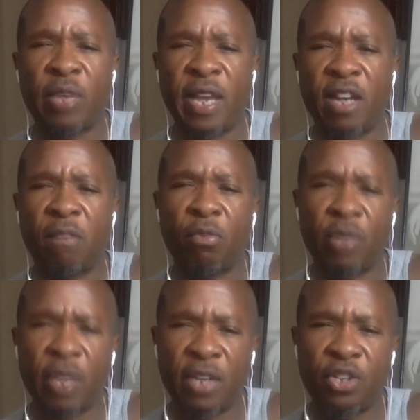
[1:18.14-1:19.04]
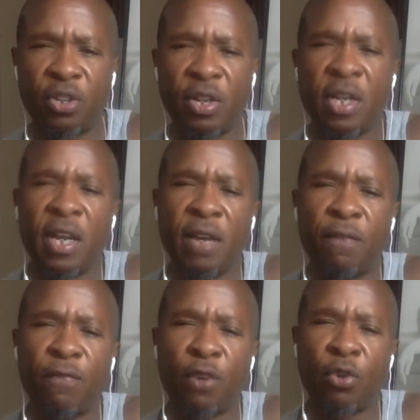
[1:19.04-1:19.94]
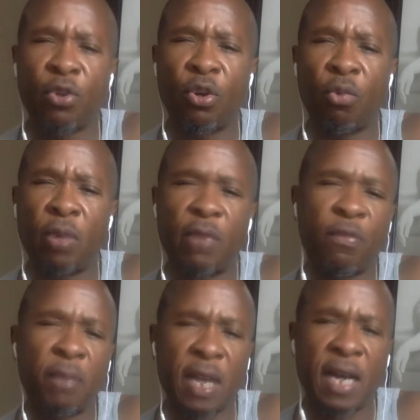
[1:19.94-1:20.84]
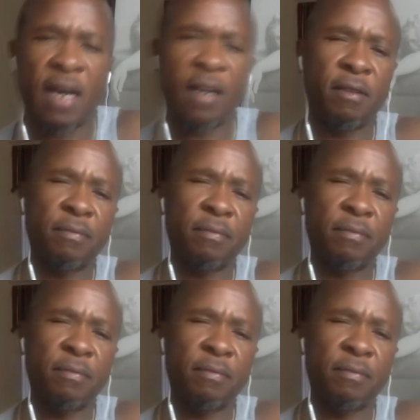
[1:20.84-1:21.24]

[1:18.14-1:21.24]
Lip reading: animal nature and further away from God.